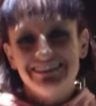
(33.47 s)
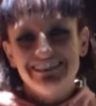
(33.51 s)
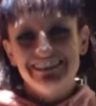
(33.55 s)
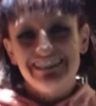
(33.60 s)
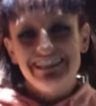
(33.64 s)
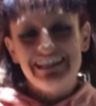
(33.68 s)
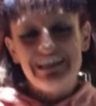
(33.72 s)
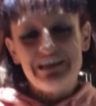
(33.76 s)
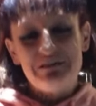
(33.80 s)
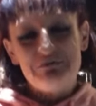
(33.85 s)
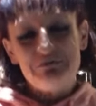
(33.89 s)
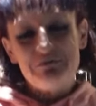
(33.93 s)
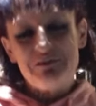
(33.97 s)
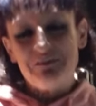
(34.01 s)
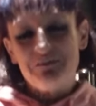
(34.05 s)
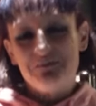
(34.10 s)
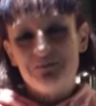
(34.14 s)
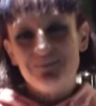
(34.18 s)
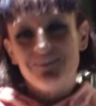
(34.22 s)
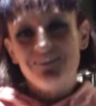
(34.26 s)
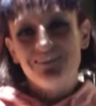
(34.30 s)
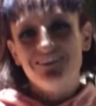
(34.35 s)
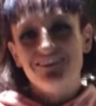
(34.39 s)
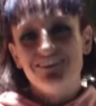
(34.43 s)
Yeah. But we're gonna
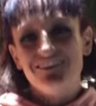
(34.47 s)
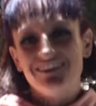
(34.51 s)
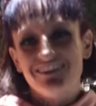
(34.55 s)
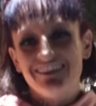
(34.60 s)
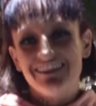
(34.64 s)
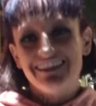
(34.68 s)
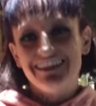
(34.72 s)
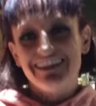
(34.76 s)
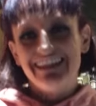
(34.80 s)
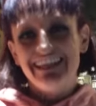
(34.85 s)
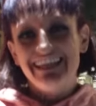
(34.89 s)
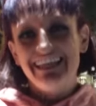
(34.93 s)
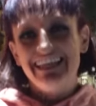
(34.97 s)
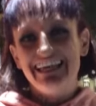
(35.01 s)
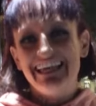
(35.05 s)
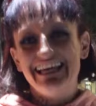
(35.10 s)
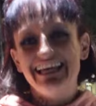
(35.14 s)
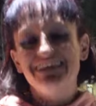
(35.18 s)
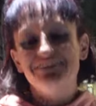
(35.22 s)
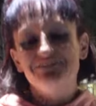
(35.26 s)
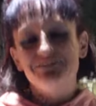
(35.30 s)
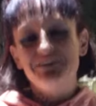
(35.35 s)
change all that this time. Yeah,